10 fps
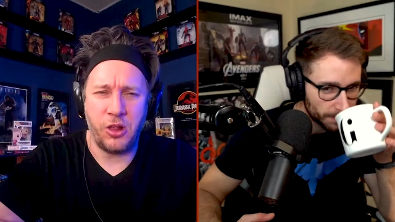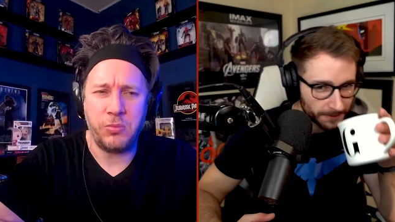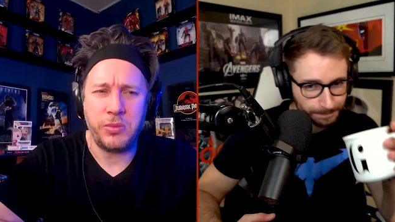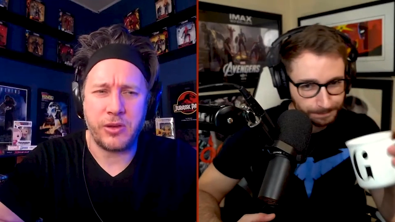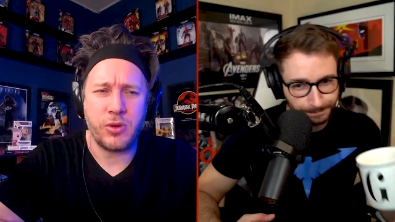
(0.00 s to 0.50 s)
Speaker 1: Like
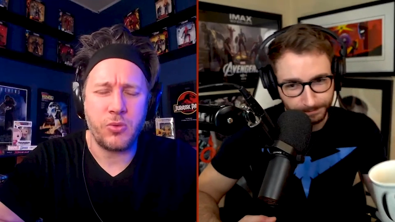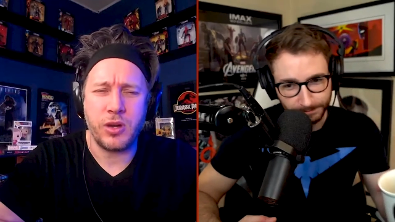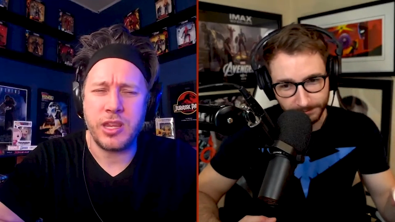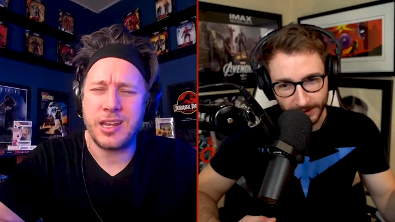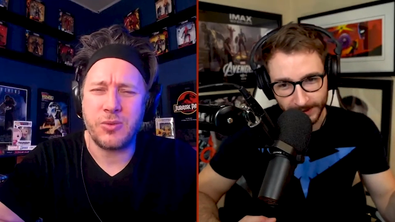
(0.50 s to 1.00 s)
what what are
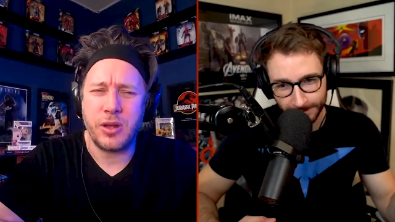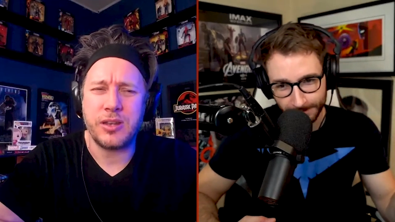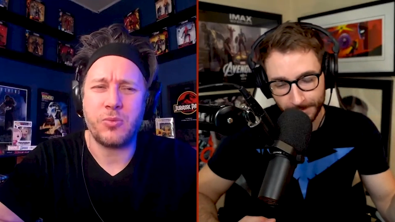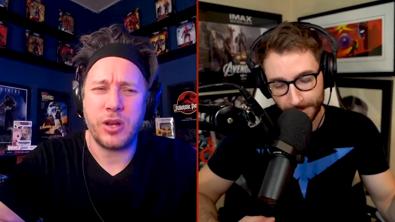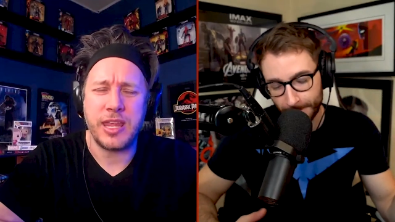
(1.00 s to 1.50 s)
they what
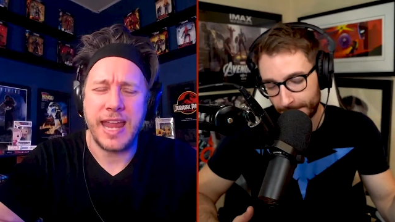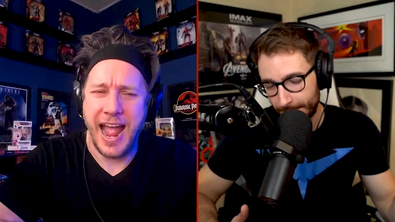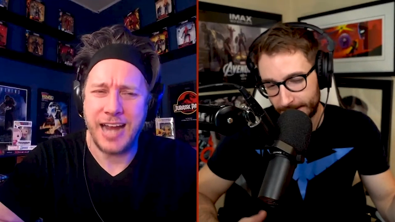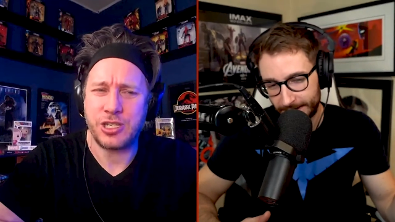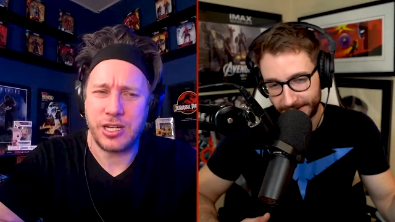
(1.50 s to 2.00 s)
what are they
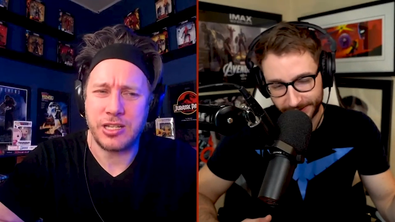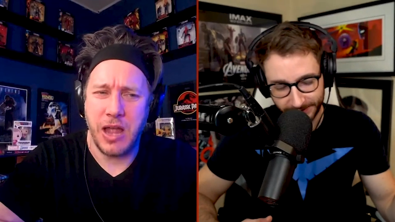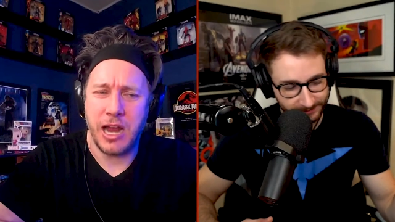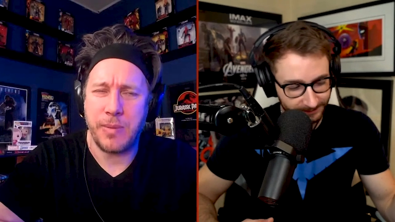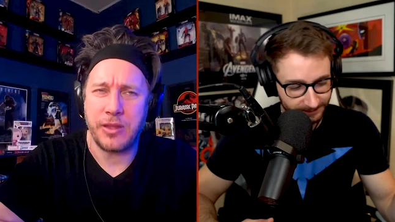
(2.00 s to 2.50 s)
actually going to talk
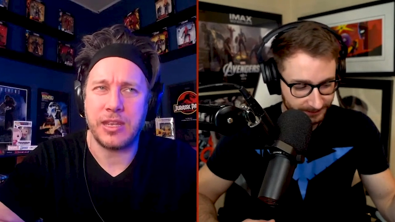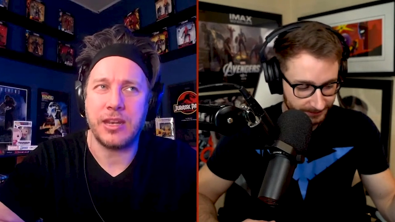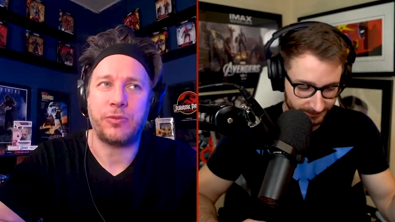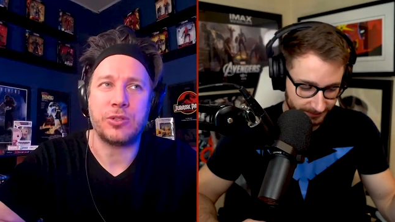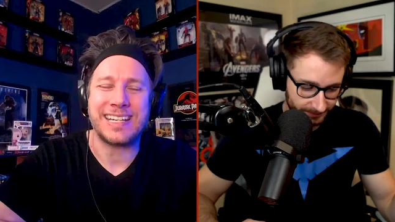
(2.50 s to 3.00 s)
about that
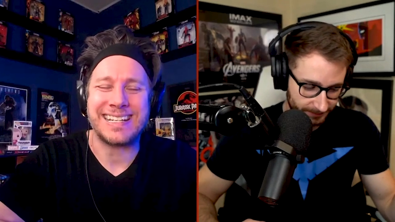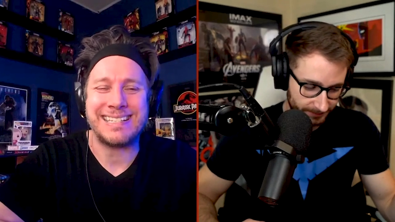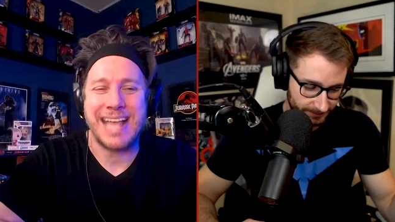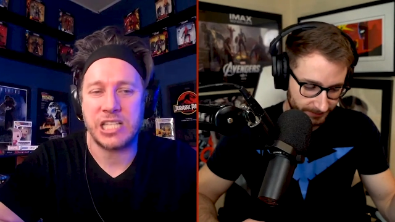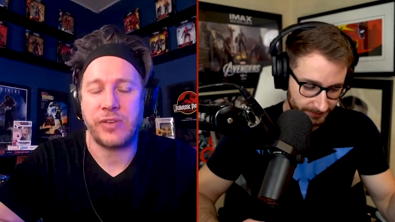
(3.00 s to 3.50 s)
feels like a
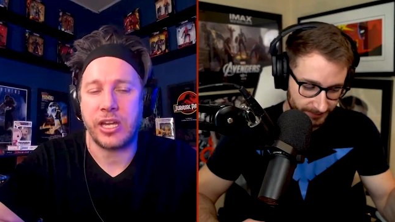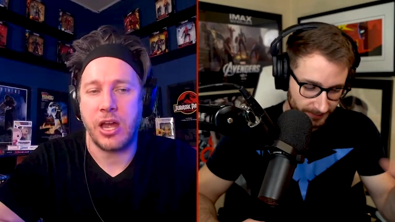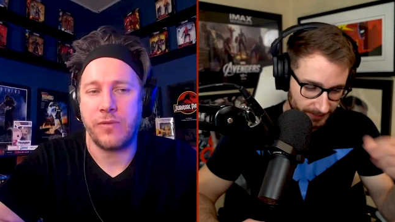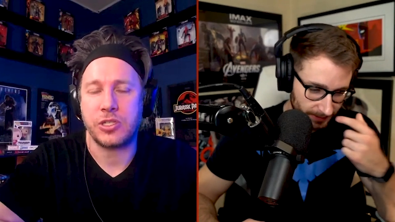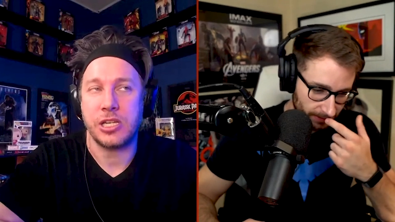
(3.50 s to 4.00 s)
satisfying
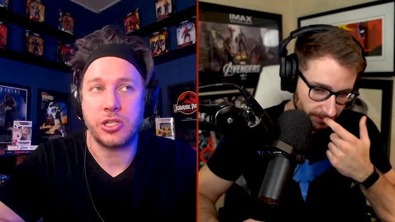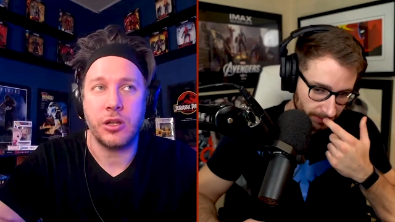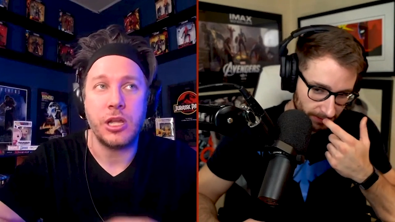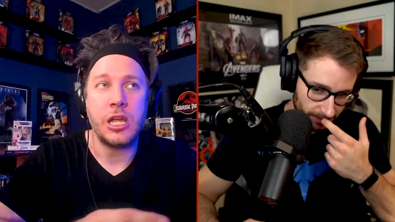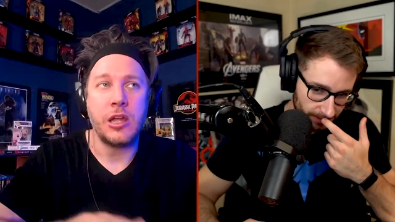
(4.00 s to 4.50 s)
conversation
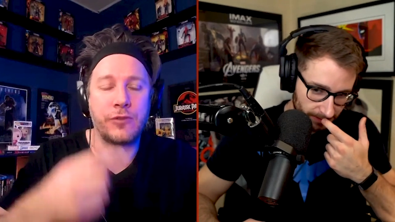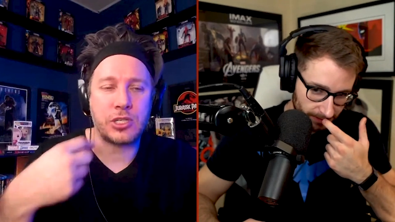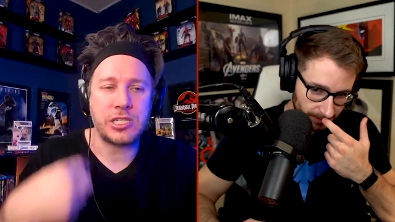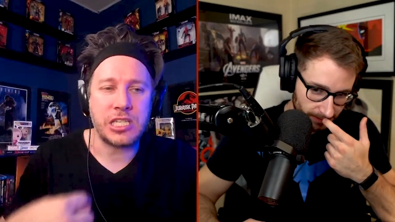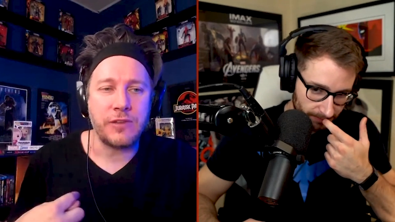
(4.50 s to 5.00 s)
for
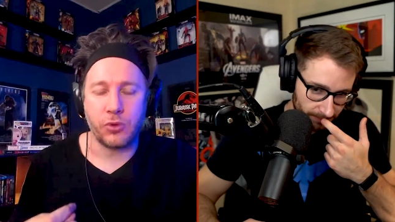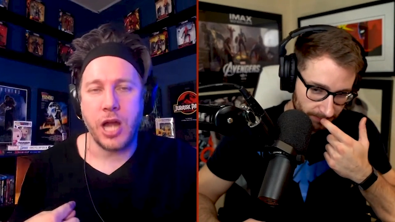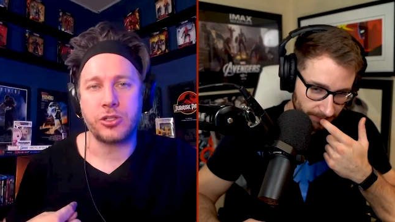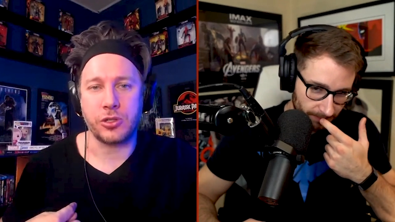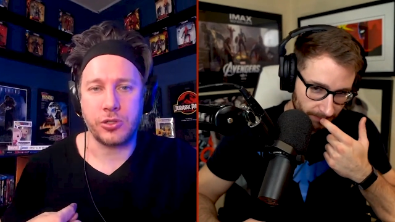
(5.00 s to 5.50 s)
Steve
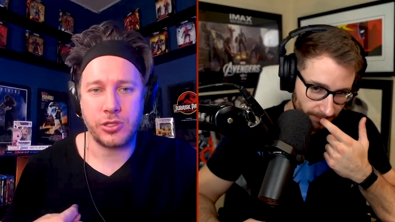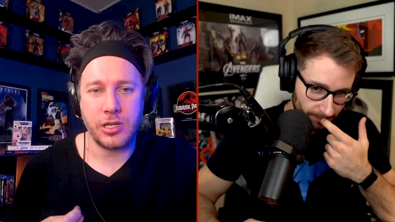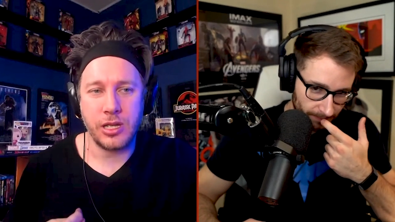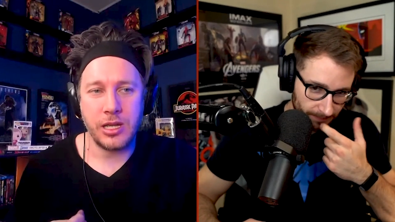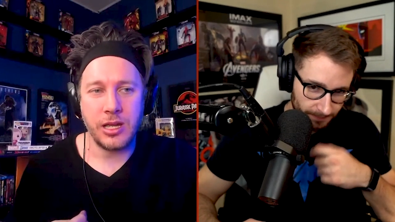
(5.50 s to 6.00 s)
Rogers?
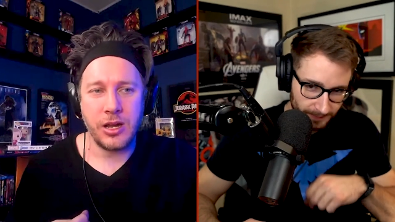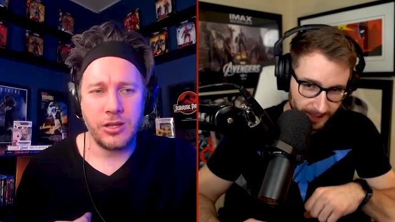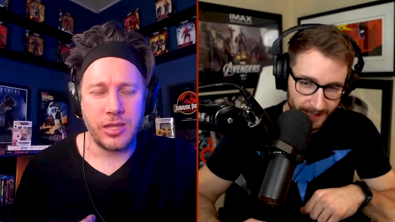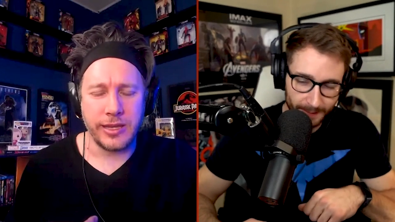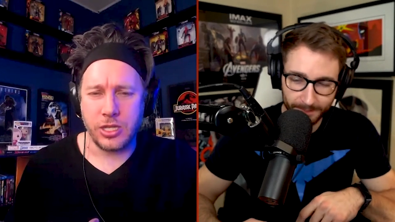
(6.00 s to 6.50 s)
Yeah.
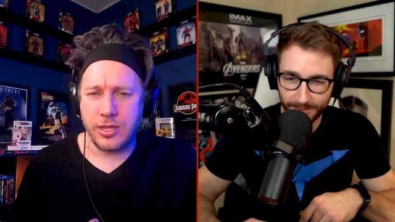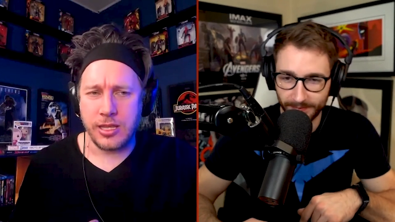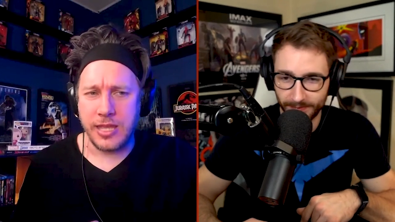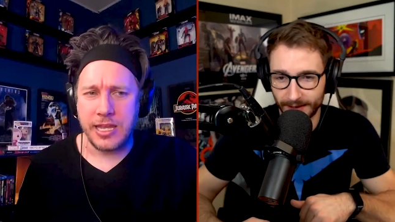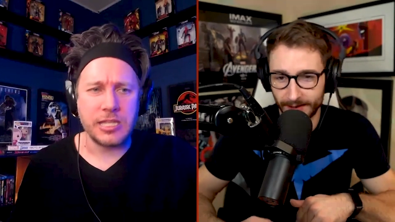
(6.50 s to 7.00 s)
Like do they
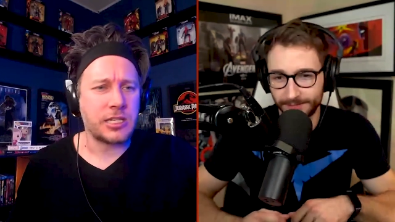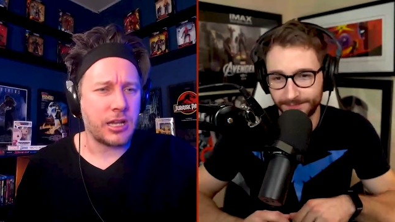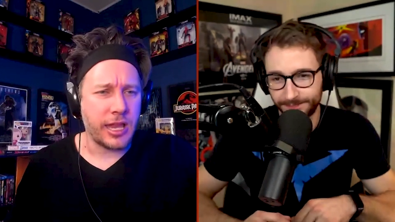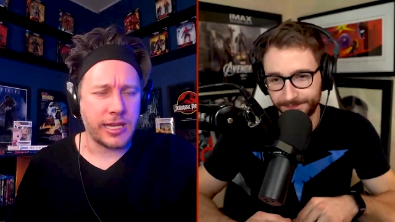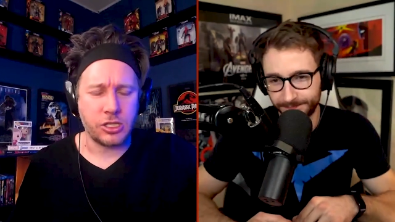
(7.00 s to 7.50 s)
think he's going to
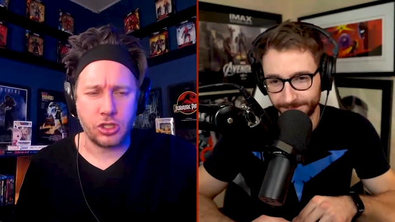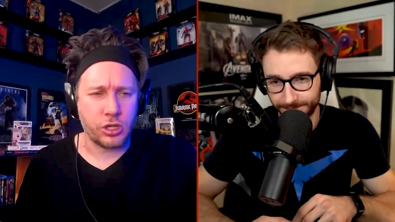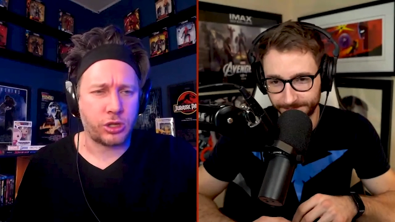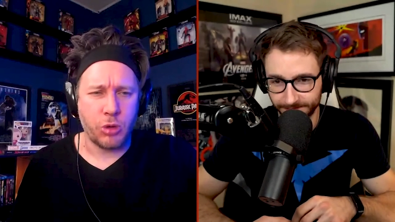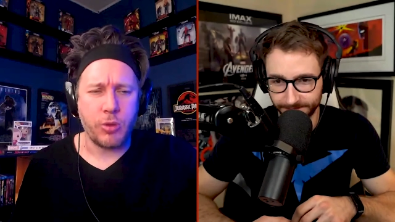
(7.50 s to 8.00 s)
like start
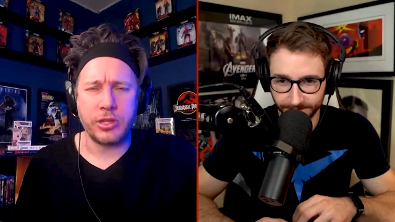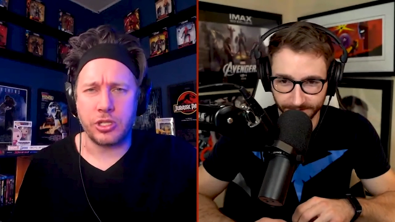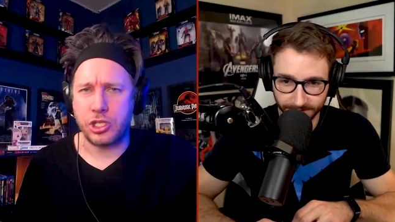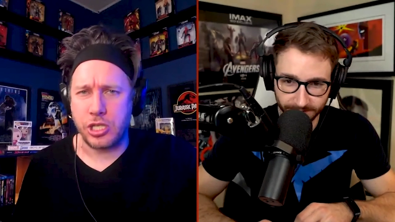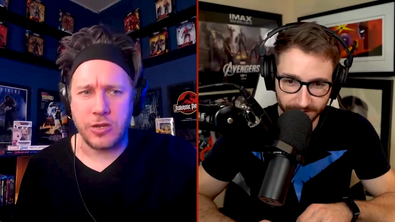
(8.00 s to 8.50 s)
throwing the
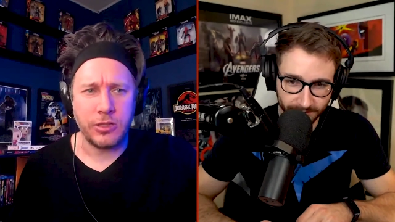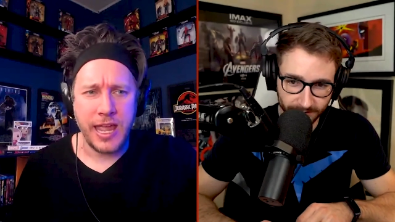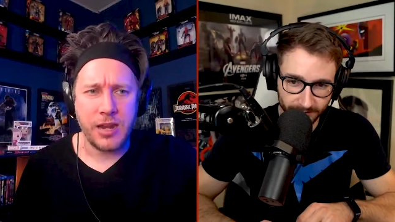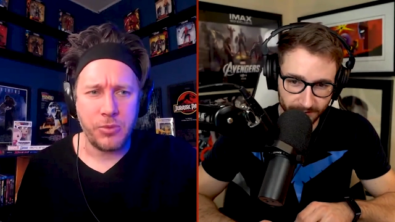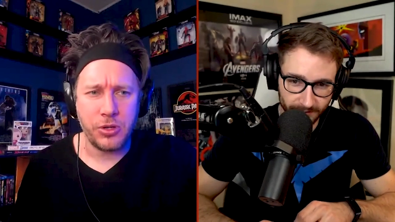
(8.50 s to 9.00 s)
shield at
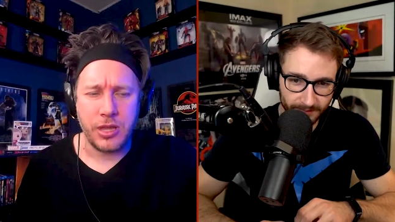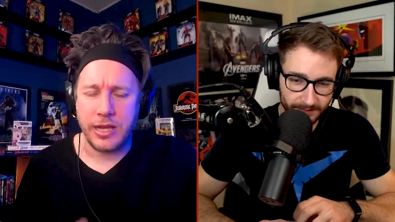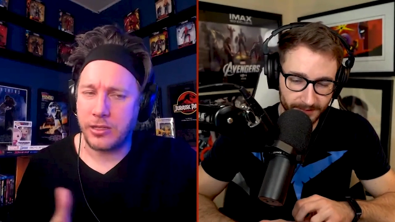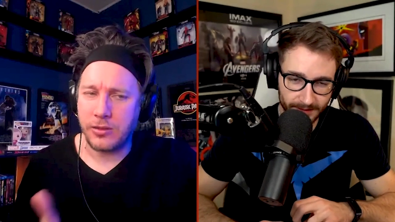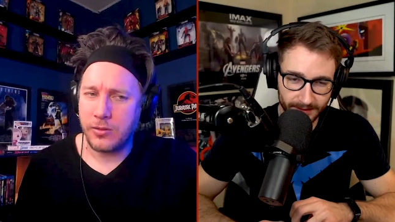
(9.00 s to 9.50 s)
him or like
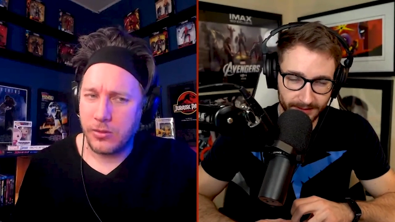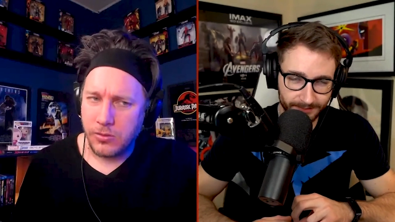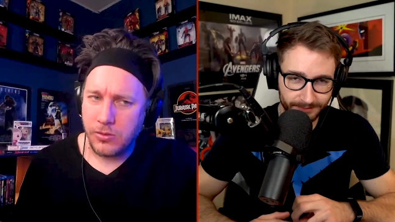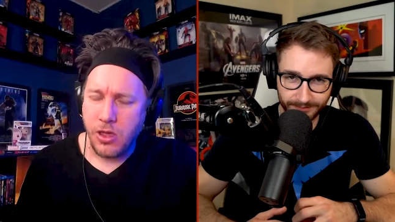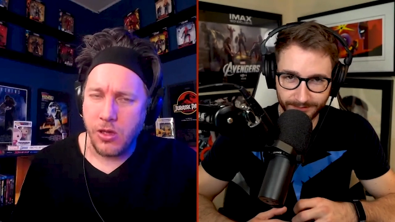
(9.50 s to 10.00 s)

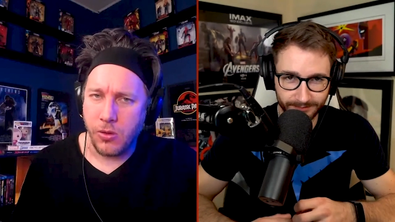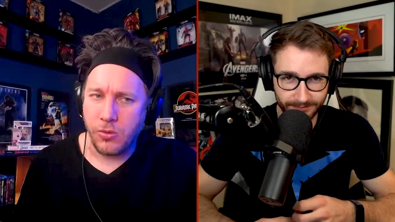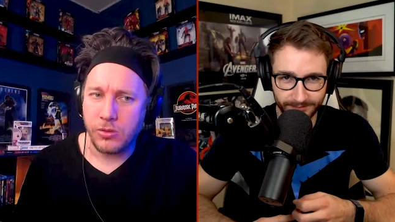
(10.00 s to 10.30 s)
no.